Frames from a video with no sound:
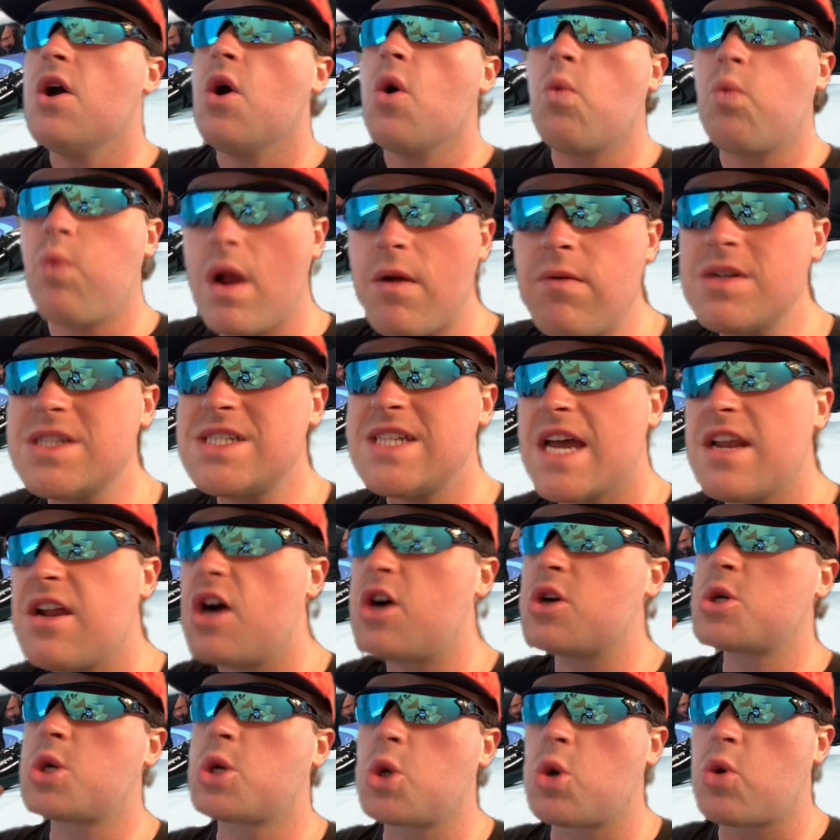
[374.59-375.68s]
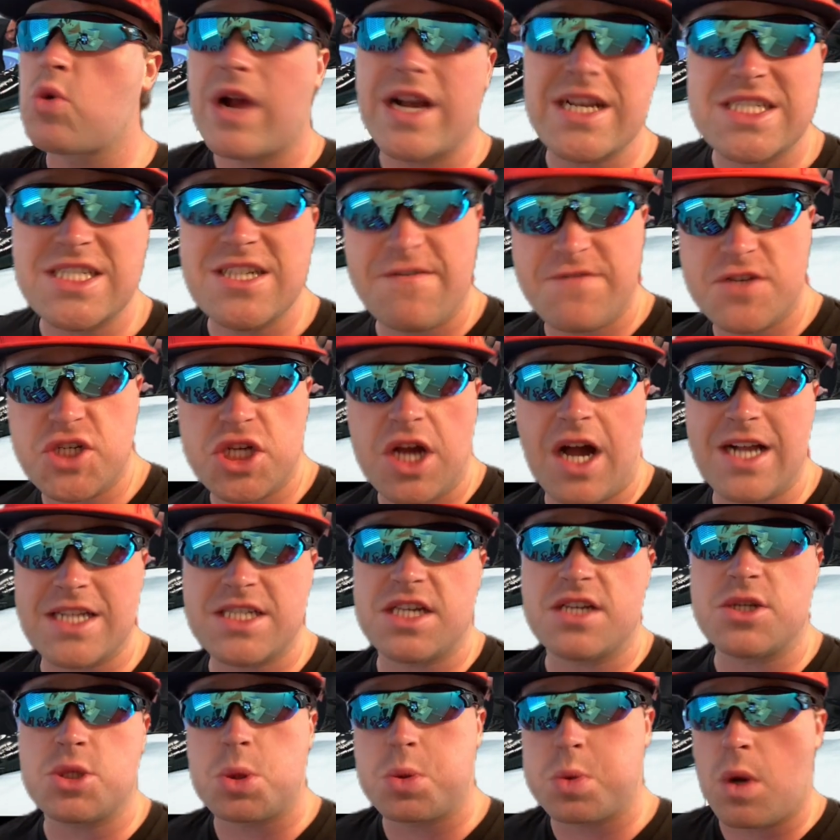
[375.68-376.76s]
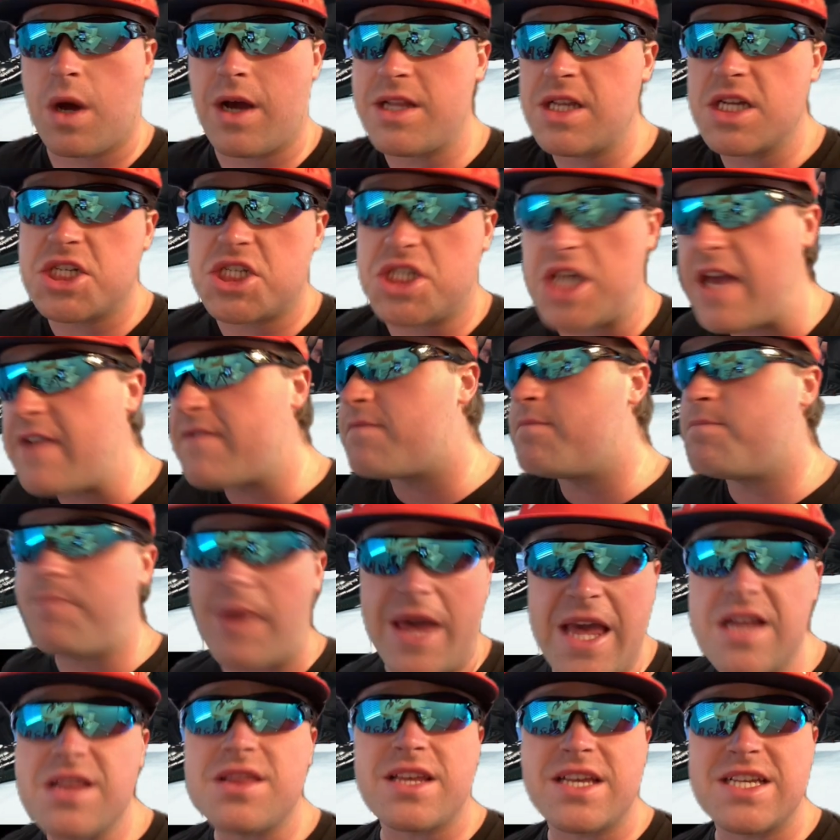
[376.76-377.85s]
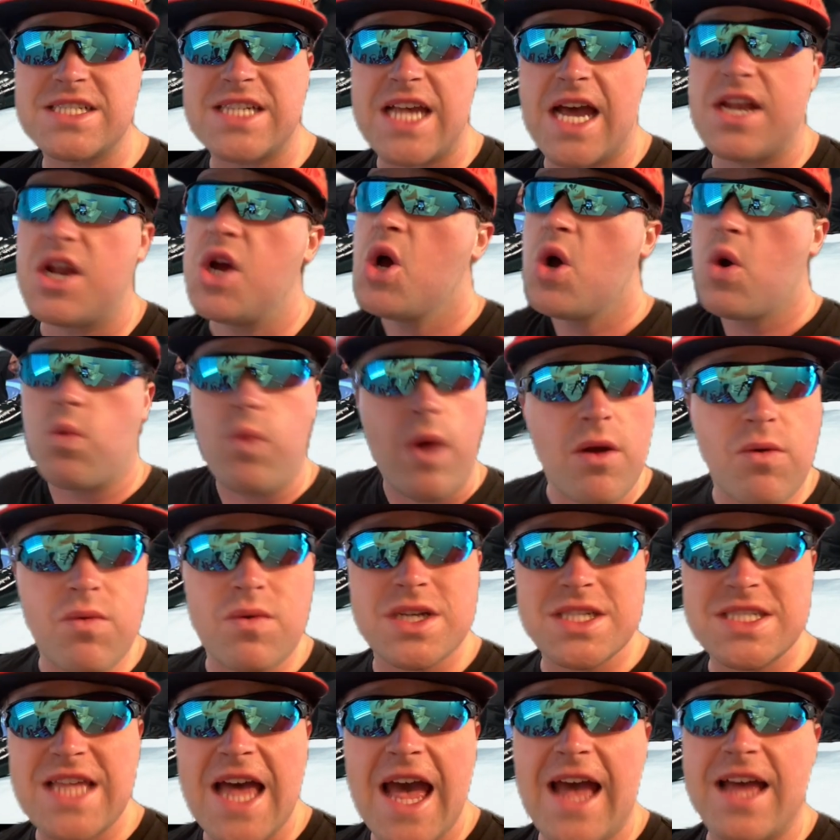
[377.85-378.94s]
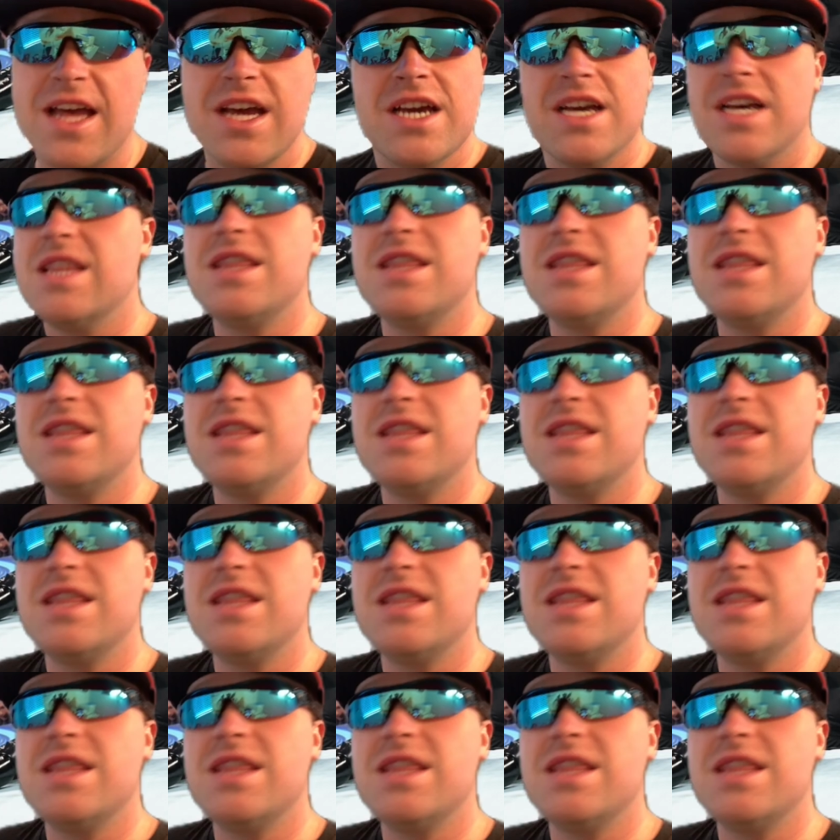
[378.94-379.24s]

Where was that aggressive Shotzi trying to shave Bayley's head? Where was that?